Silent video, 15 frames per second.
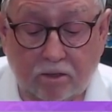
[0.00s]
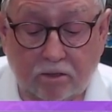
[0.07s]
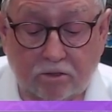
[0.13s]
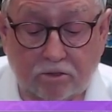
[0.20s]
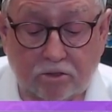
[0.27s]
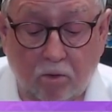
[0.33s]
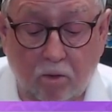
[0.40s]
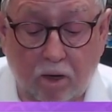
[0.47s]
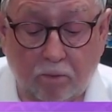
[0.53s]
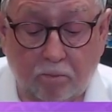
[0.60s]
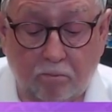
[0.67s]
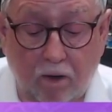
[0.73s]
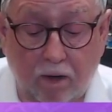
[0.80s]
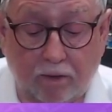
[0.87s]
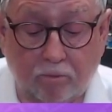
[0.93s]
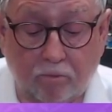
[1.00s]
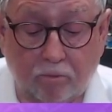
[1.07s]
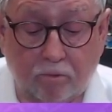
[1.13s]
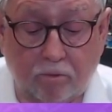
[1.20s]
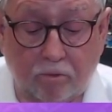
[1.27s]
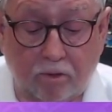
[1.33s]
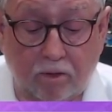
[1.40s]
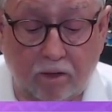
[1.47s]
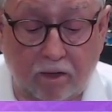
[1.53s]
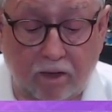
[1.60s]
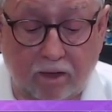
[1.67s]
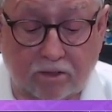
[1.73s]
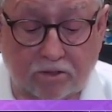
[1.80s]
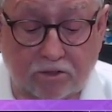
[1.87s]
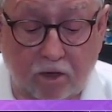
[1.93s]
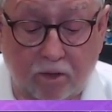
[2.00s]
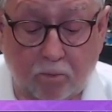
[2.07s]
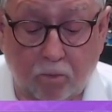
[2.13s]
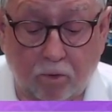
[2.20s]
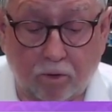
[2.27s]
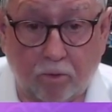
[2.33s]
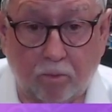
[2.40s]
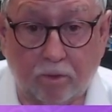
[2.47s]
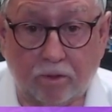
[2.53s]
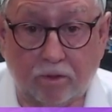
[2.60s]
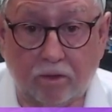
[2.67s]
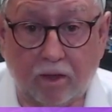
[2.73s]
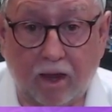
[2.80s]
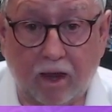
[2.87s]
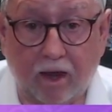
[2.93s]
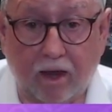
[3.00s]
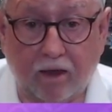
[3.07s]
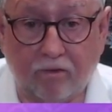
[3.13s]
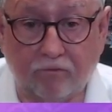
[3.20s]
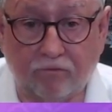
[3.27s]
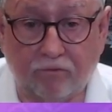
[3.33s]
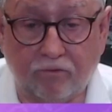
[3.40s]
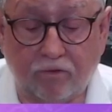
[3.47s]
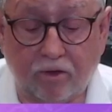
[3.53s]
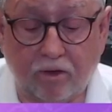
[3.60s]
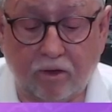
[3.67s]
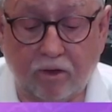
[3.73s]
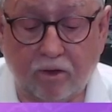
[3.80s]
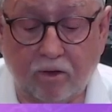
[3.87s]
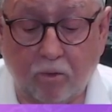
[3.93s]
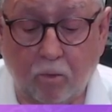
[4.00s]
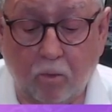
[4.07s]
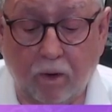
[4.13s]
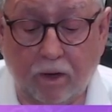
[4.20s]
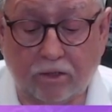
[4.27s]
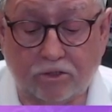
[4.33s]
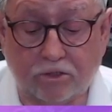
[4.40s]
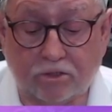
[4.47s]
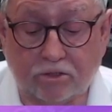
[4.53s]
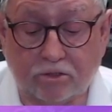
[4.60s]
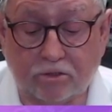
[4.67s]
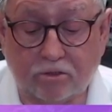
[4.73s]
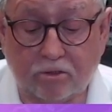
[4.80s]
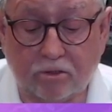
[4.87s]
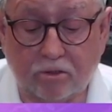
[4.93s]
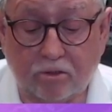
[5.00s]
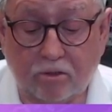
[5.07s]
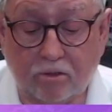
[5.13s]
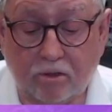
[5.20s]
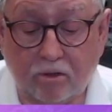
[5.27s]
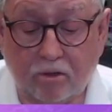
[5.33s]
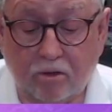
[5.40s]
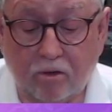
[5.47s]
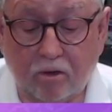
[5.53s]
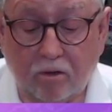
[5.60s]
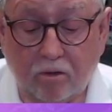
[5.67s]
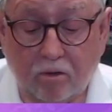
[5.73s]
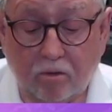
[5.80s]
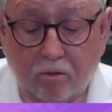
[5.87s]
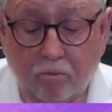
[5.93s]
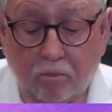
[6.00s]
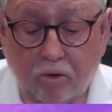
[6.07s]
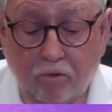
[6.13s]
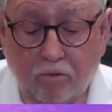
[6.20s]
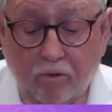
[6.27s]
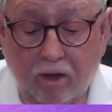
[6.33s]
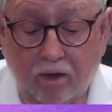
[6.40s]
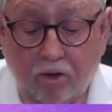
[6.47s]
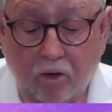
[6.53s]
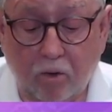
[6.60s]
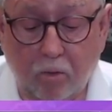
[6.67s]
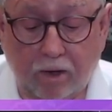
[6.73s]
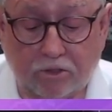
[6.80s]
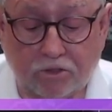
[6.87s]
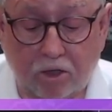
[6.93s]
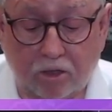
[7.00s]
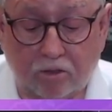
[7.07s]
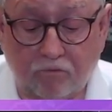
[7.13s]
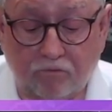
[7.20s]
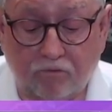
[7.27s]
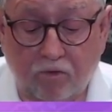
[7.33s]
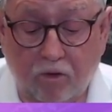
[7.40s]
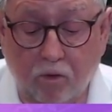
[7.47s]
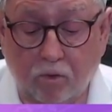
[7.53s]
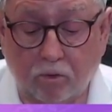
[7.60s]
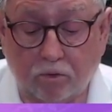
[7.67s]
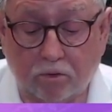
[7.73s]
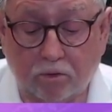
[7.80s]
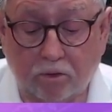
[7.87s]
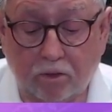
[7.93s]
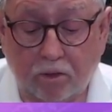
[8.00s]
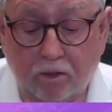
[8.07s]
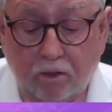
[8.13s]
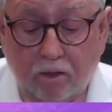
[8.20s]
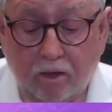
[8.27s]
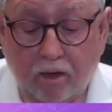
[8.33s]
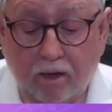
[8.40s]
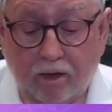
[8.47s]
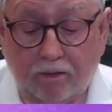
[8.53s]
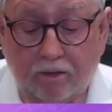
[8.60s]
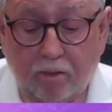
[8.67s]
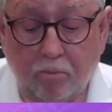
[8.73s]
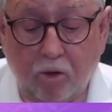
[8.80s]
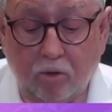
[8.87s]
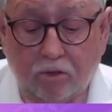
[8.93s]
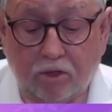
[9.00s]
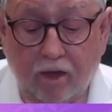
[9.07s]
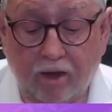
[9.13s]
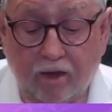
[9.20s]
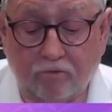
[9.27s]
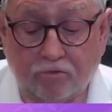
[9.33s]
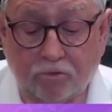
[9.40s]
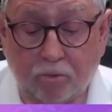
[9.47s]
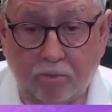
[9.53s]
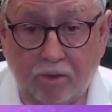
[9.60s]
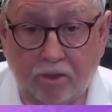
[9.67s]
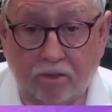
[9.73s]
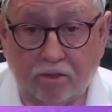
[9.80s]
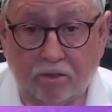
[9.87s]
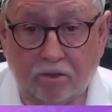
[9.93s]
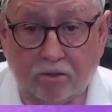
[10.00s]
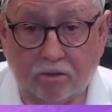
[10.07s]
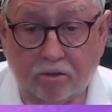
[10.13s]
So I might the next time work with half wedges, creating a wedge on the fold, and then both halves would be the